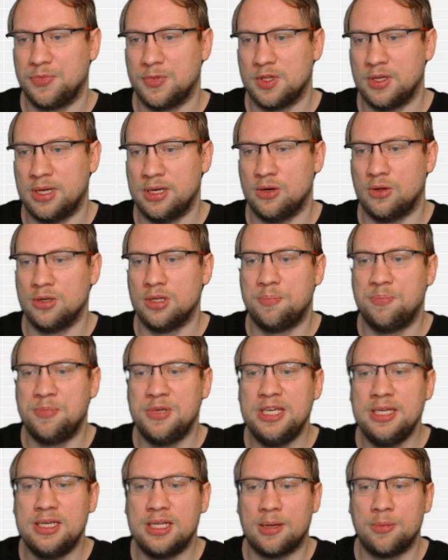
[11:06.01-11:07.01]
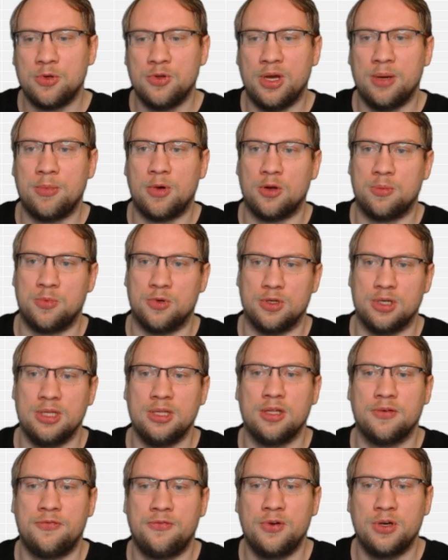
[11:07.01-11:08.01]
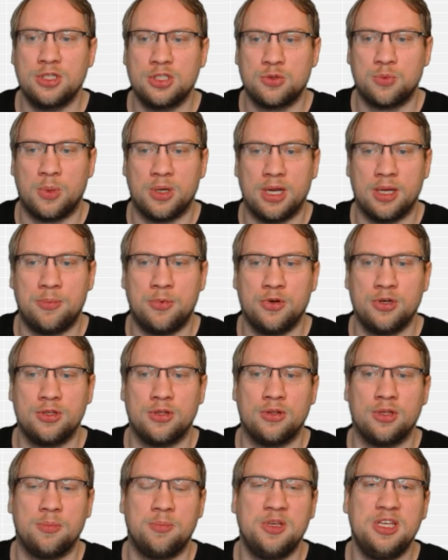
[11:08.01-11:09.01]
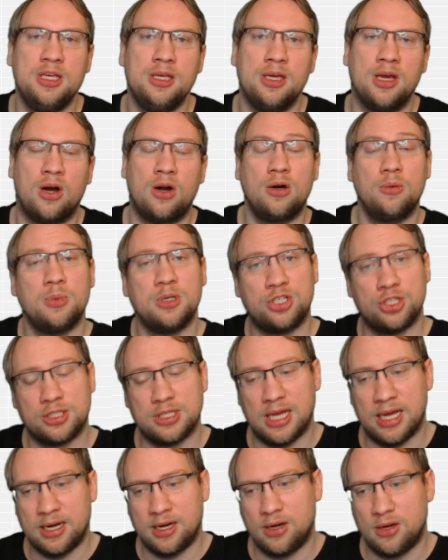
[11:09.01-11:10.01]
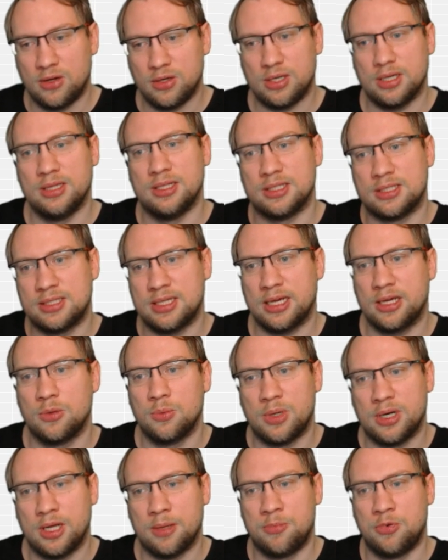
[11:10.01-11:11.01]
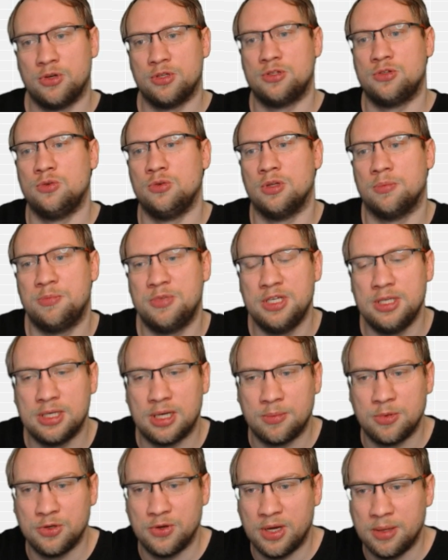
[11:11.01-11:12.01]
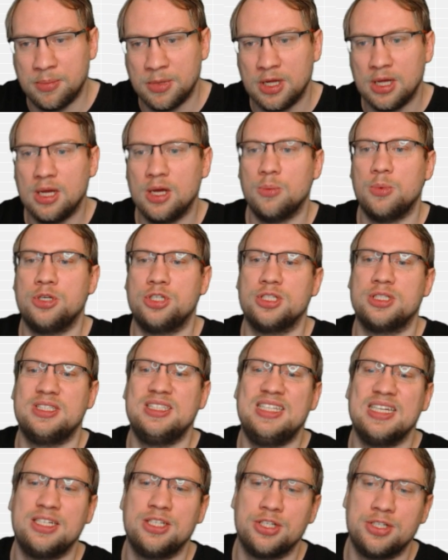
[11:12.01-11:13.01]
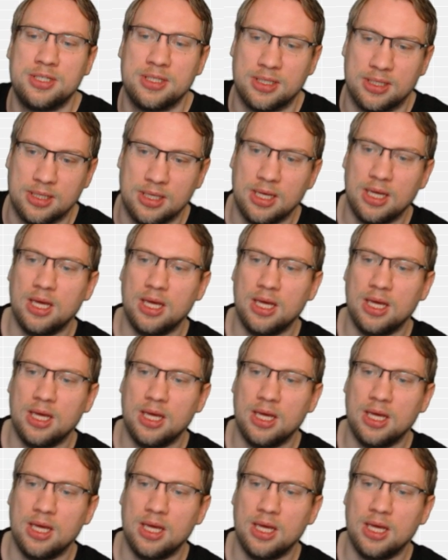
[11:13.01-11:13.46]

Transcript: Right? On the PWM output. In the first one, I put it on the PER, which is analog. In the second one, I put it to the PWM, which is digital.